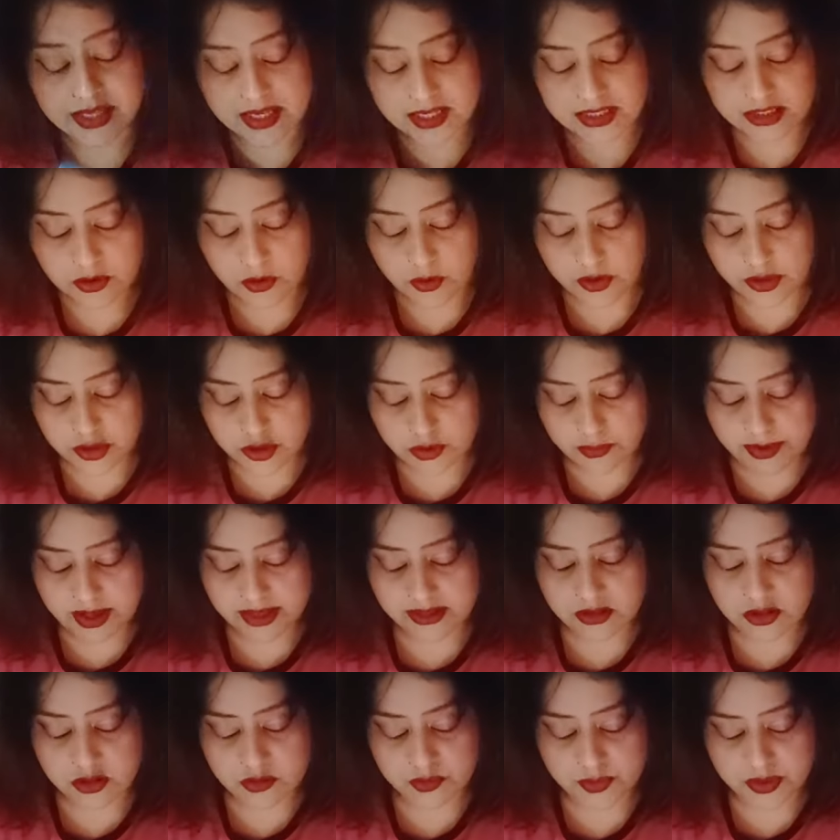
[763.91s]
It's going to make
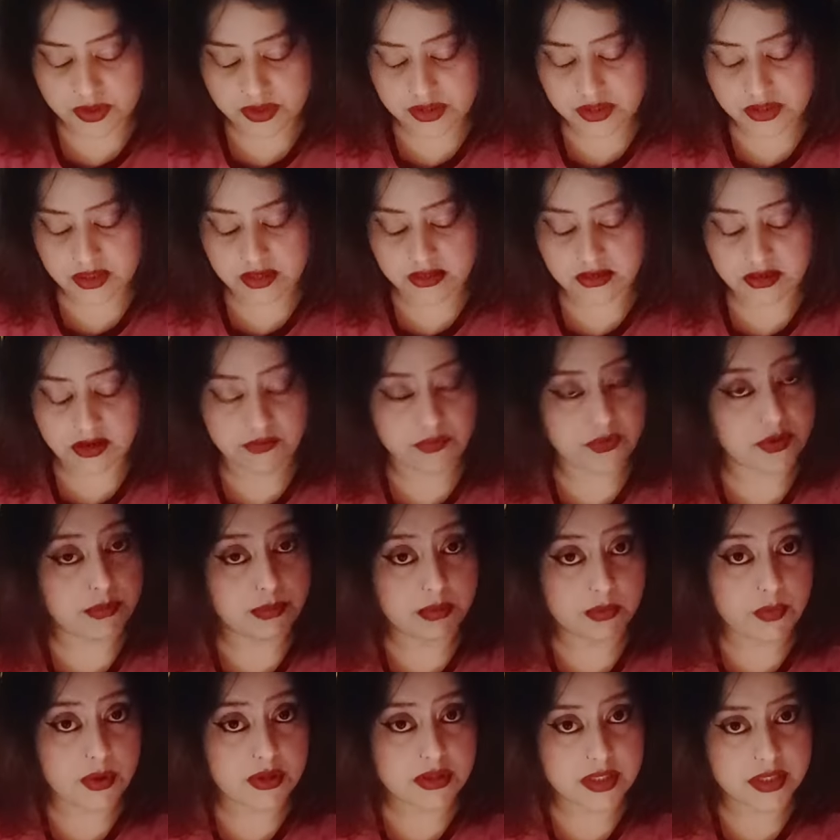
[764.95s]
this person uncomfortable.
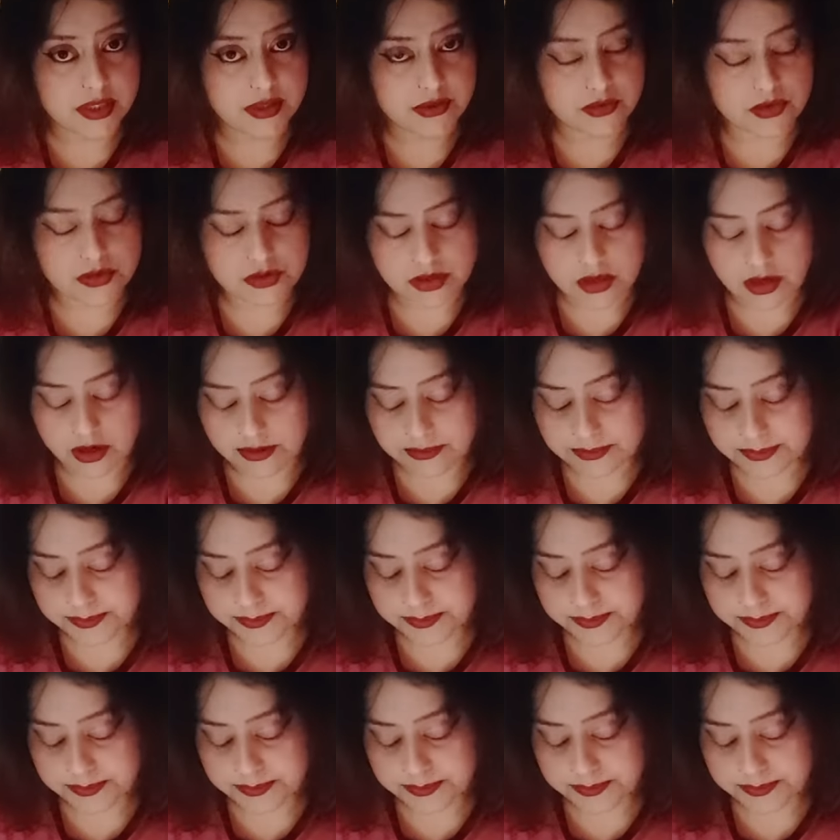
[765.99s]
We're taking this card.